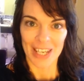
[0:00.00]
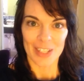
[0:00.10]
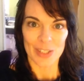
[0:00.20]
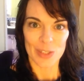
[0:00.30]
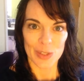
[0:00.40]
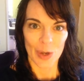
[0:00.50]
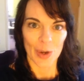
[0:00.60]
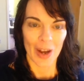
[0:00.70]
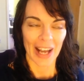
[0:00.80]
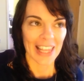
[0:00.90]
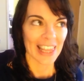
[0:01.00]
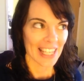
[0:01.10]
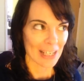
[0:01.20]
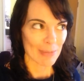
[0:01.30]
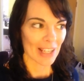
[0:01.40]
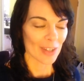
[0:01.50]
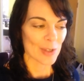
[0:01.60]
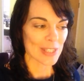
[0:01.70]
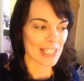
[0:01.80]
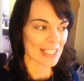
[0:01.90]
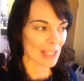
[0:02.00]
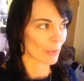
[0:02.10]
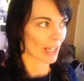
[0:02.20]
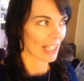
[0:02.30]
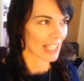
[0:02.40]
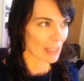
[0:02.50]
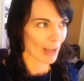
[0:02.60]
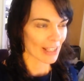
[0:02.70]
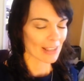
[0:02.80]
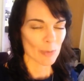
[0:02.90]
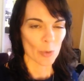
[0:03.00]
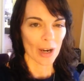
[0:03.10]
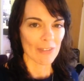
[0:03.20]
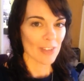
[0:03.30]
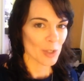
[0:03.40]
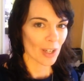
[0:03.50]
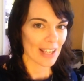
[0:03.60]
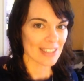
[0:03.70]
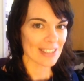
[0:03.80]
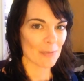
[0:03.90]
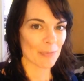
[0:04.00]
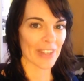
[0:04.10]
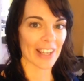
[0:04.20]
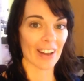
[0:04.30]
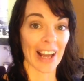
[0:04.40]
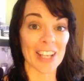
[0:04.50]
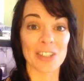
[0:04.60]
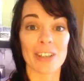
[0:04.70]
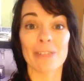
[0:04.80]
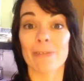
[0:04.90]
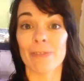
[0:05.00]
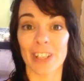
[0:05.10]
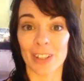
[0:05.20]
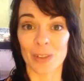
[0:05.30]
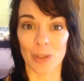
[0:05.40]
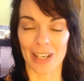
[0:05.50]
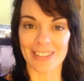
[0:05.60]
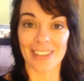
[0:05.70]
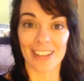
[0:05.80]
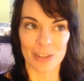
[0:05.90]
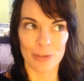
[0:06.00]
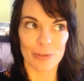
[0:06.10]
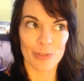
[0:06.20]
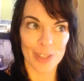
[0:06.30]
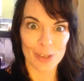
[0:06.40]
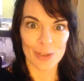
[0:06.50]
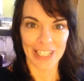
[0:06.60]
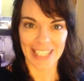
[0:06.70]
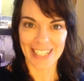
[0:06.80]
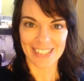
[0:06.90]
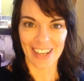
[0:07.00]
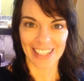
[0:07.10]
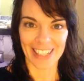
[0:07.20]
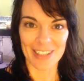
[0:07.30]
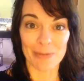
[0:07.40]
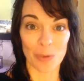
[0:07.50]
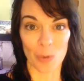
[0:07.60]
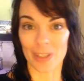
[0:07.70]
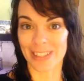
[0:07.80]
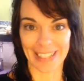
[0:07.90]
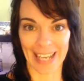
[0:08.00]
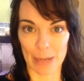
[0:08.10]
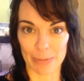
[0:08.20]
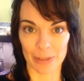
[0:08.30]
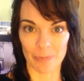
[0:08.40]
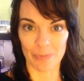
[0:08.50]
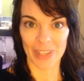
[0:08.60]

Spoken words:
So I think about those things, and when I think about them or I visualize them, then I actually feel good. I start to feel really excited for what's going to happen.